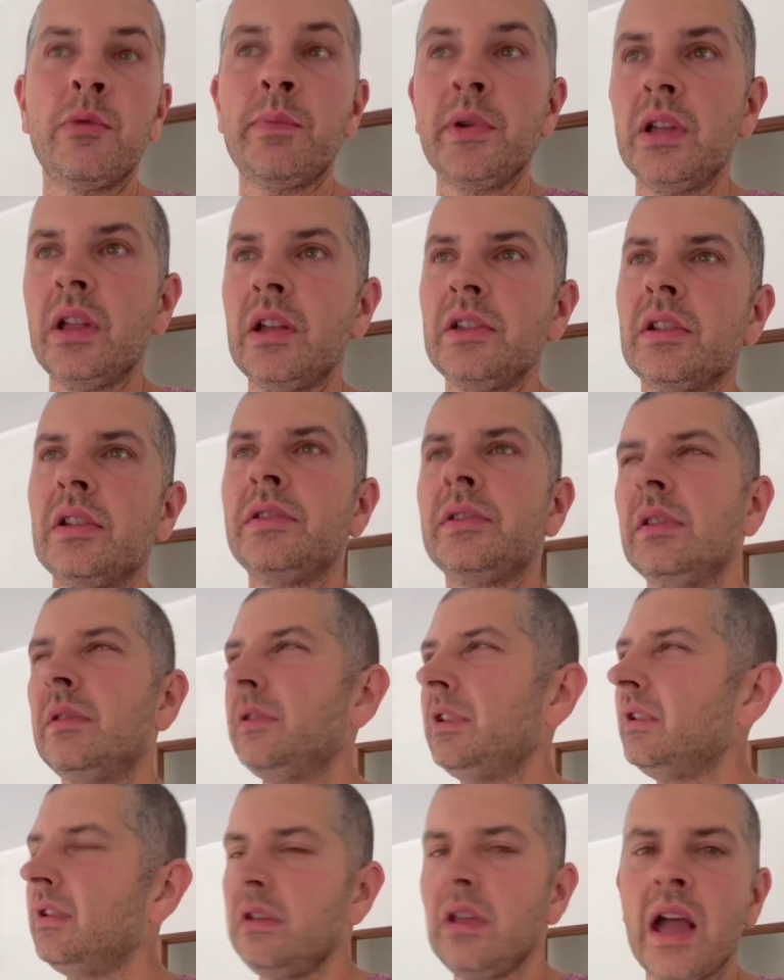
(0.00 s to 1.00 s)
But
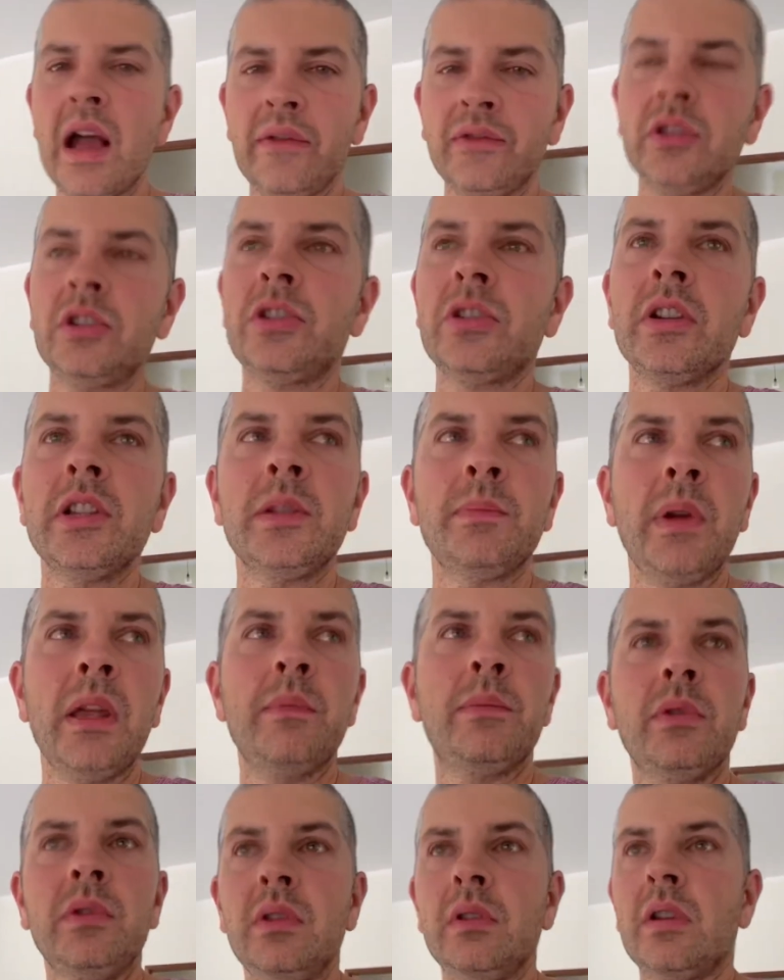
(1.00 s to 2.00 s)
you have to trust
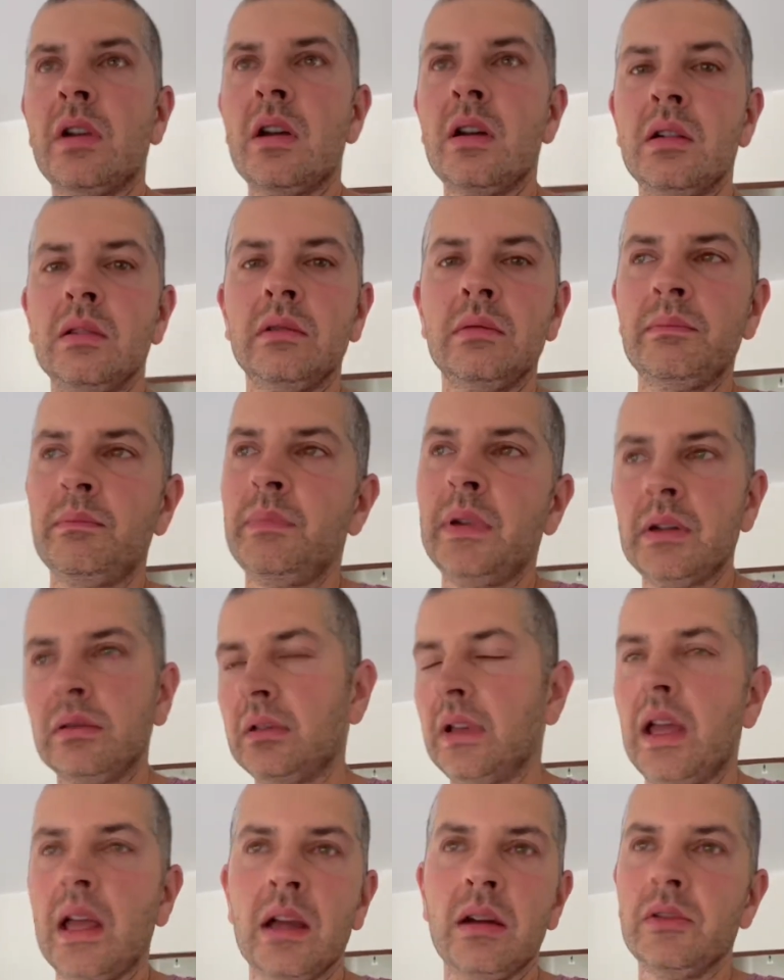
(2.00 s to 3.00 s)
people. You can't build
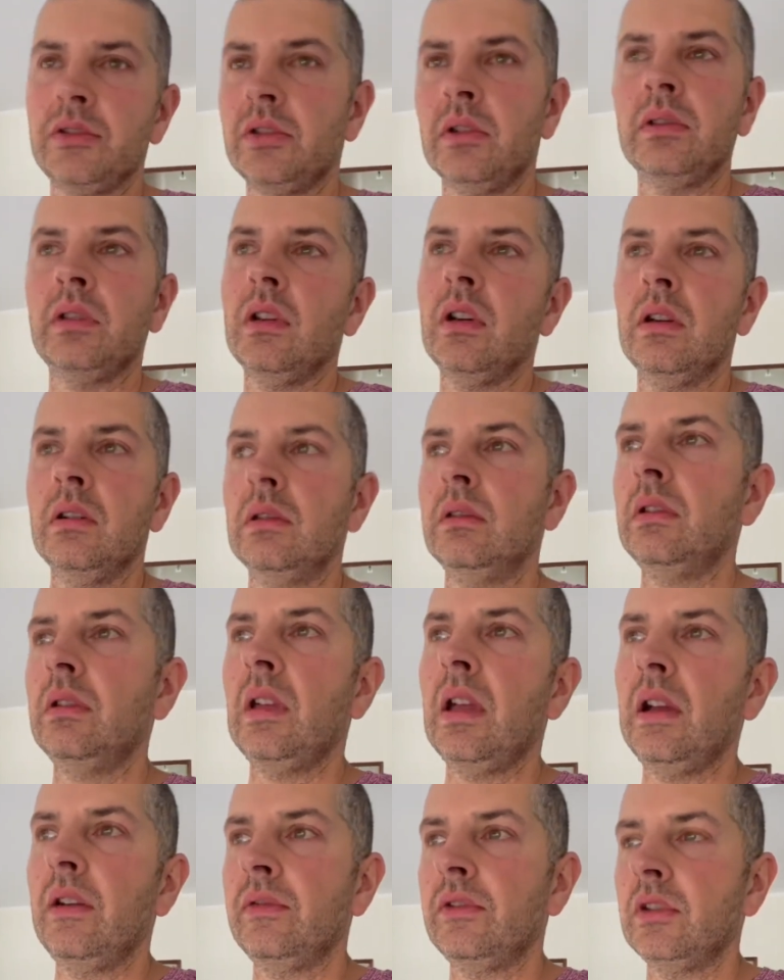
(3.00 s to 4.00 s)
a house on your own. You
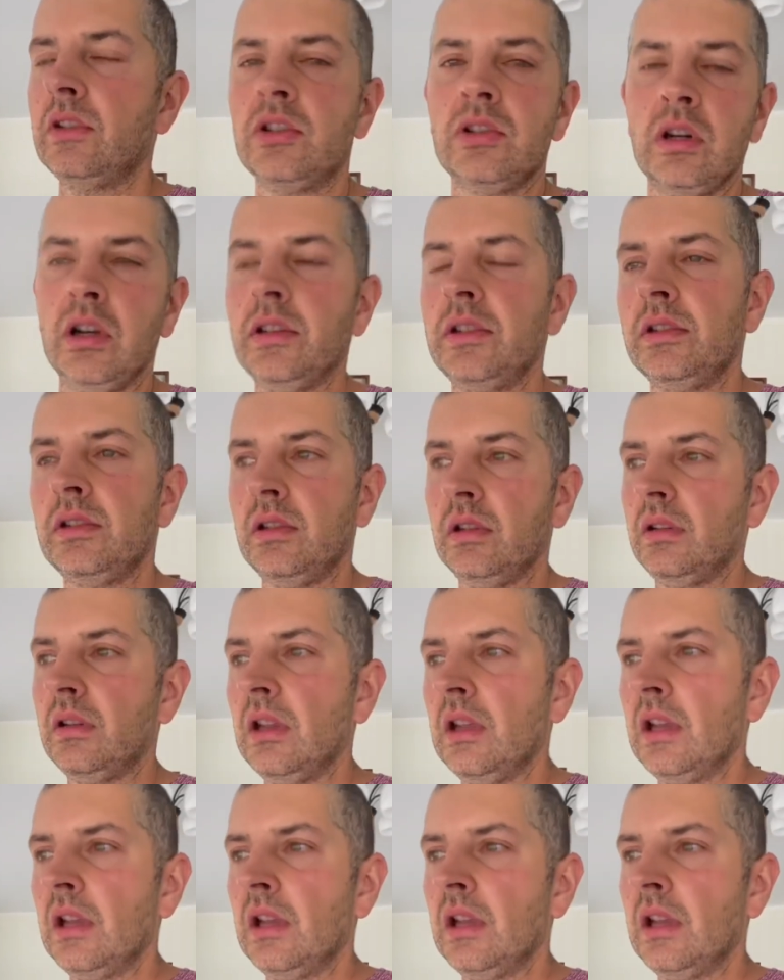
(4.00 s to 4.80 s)
have to trust them.